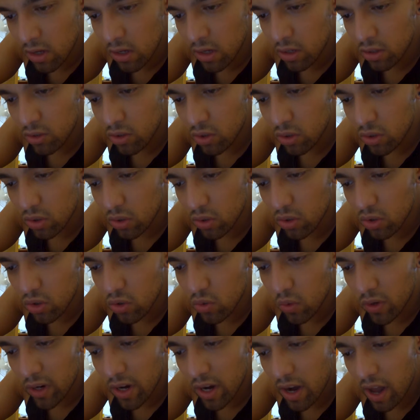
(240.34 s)
to lose
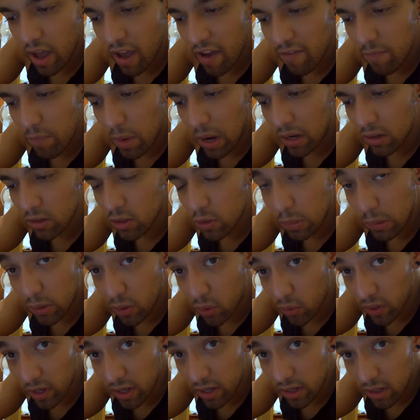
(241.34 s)
1.5 pounds per
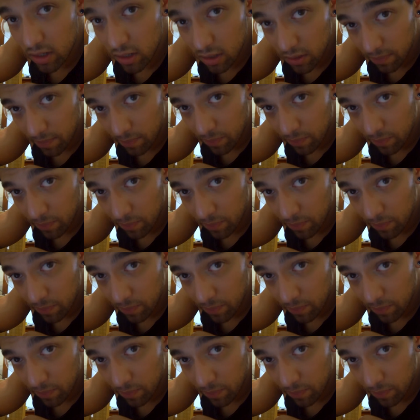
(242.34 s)
week,